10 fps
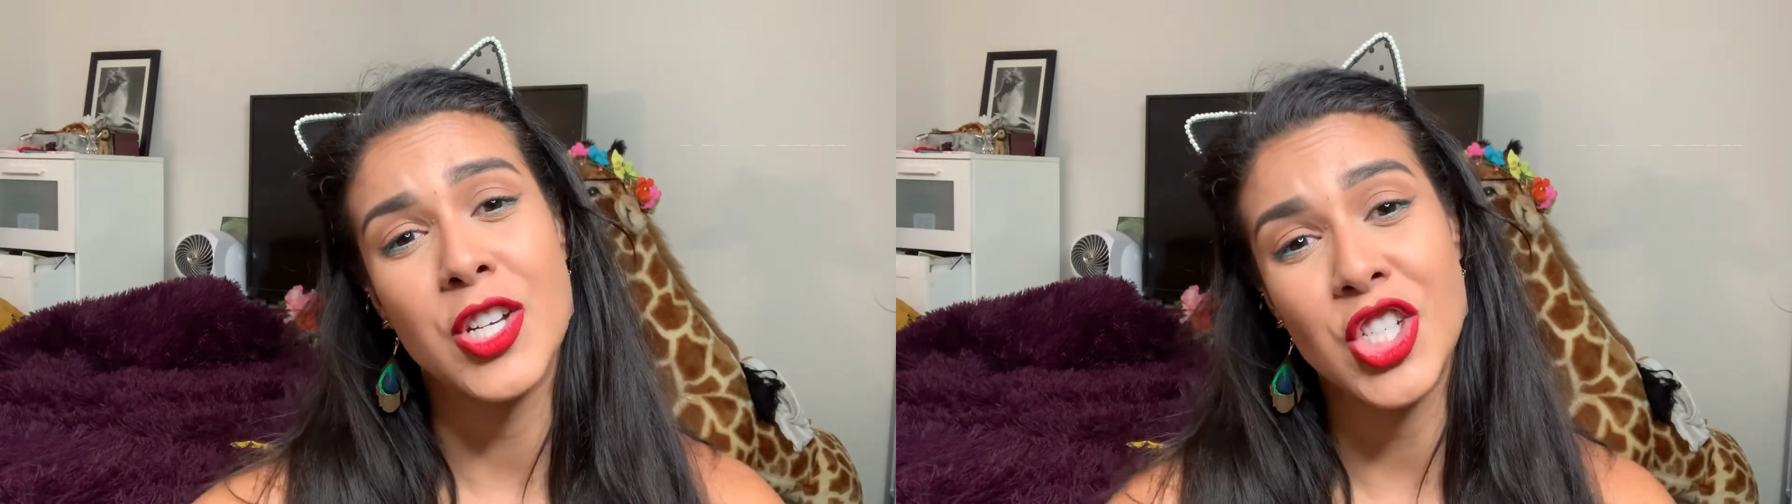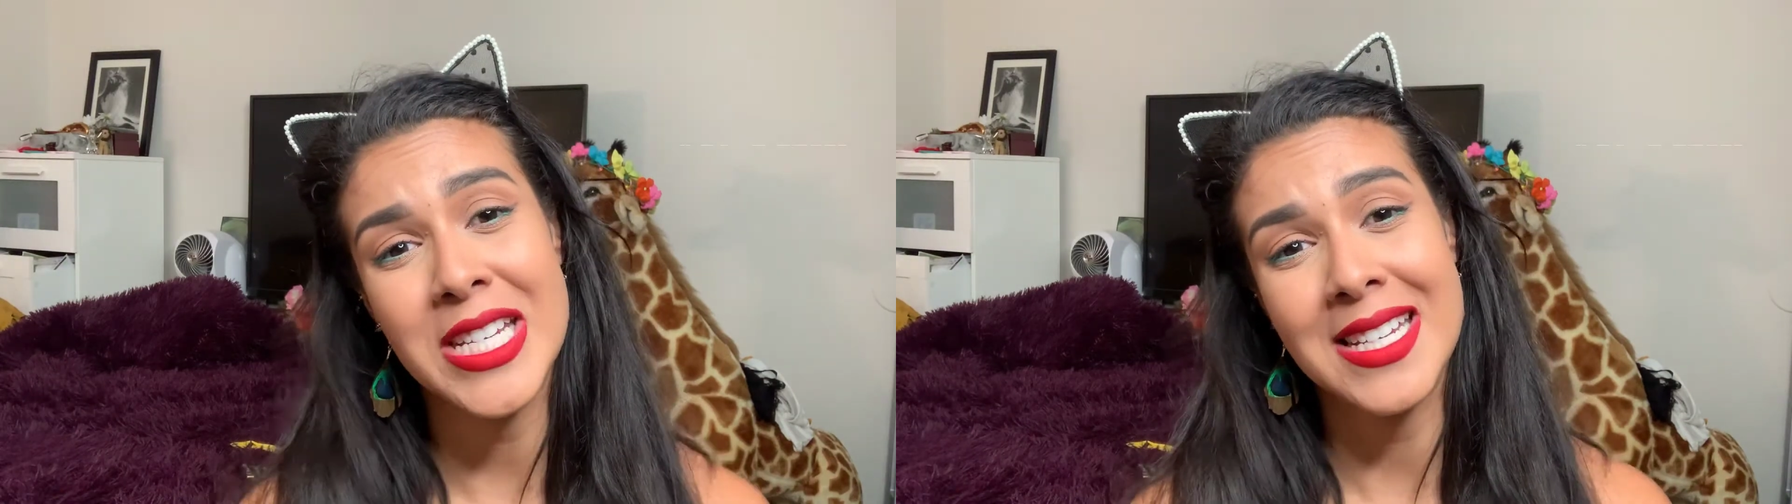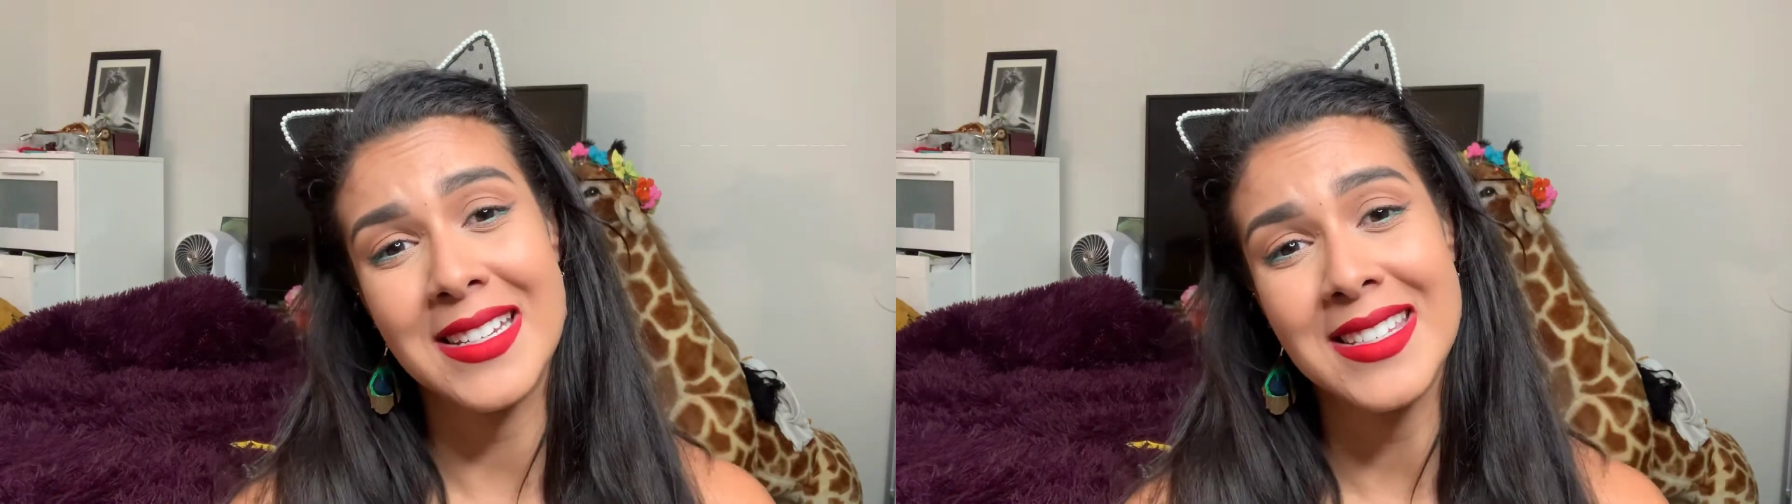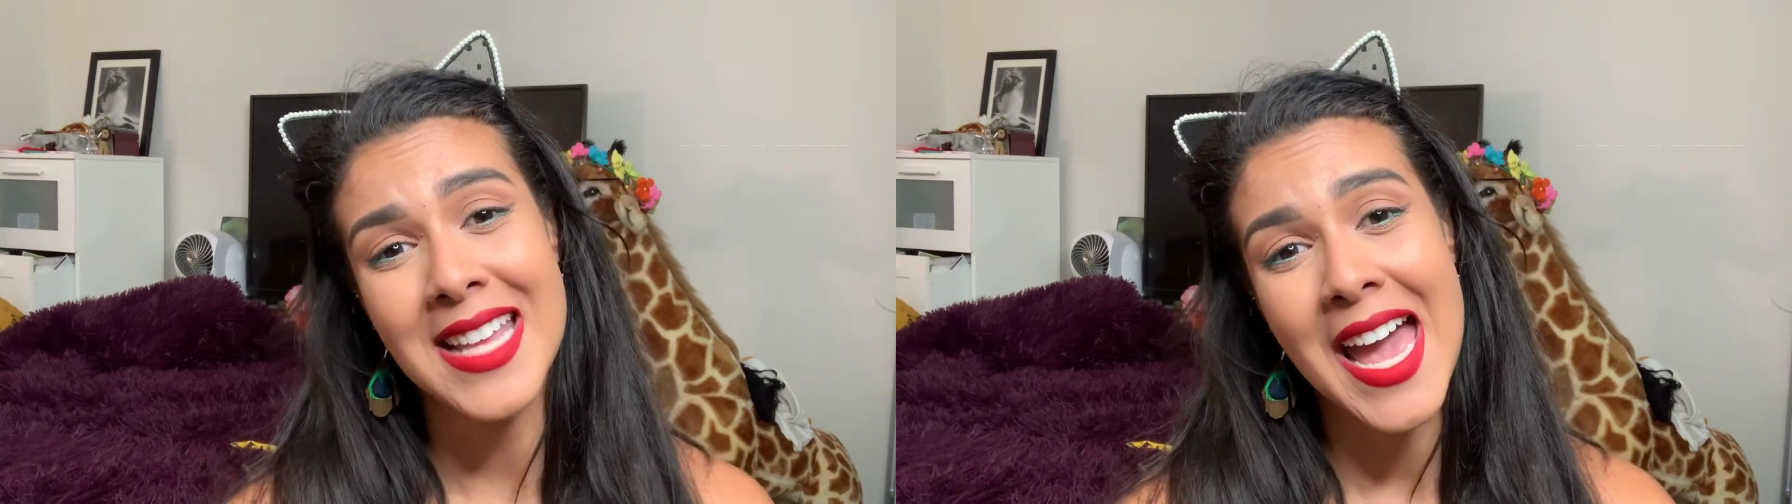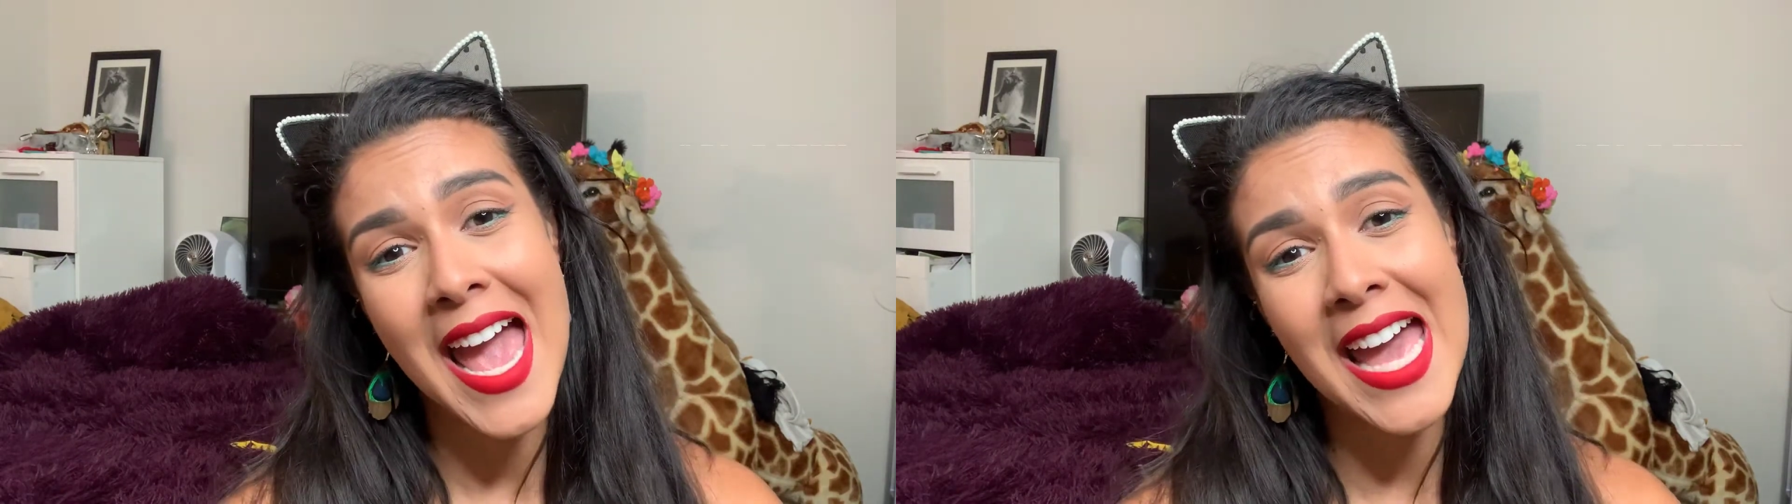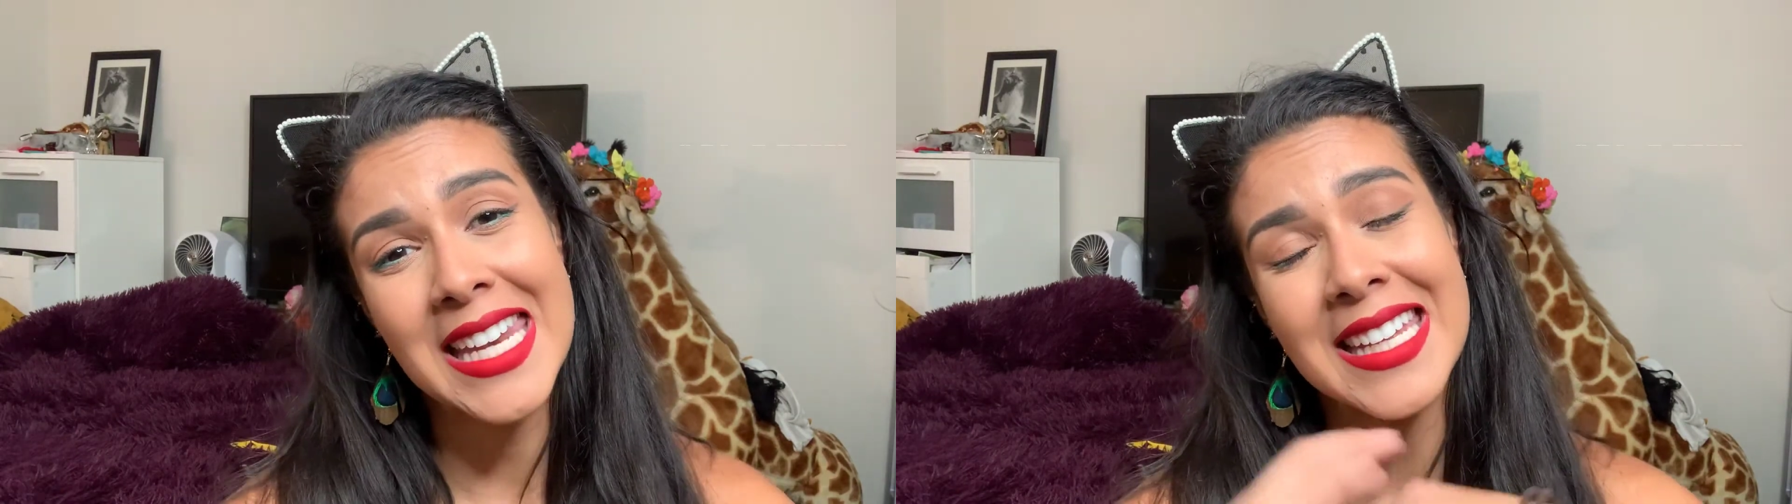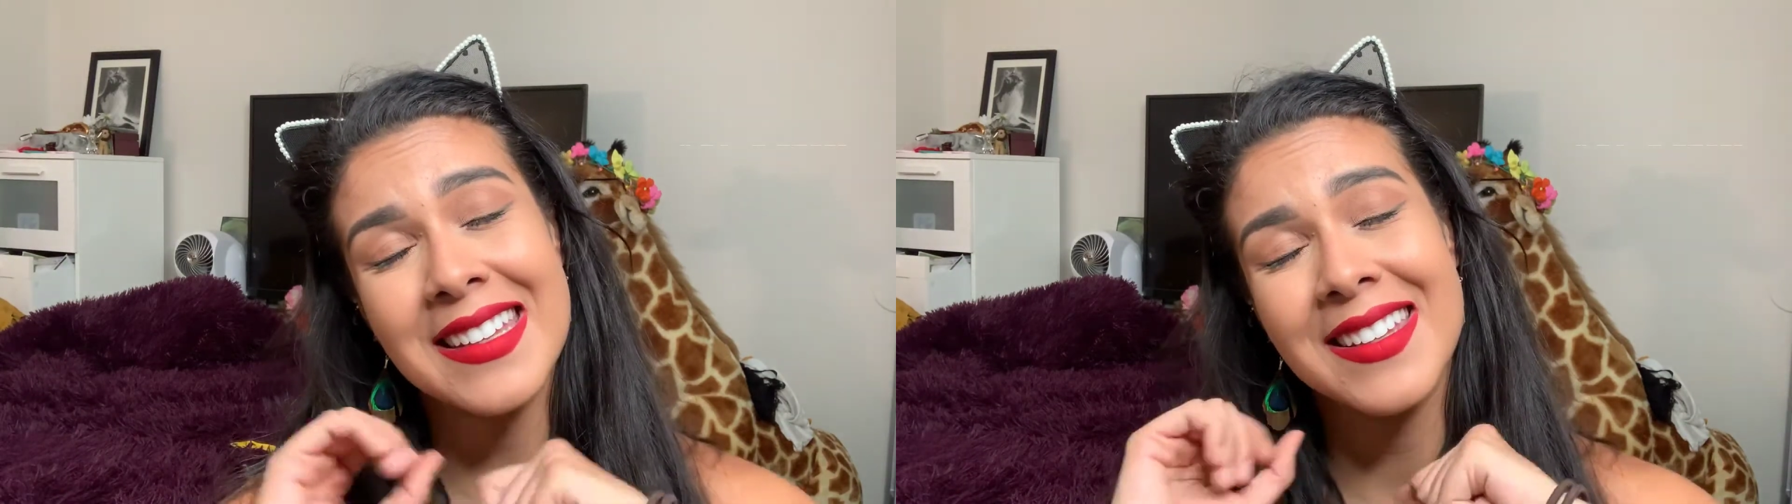jeans and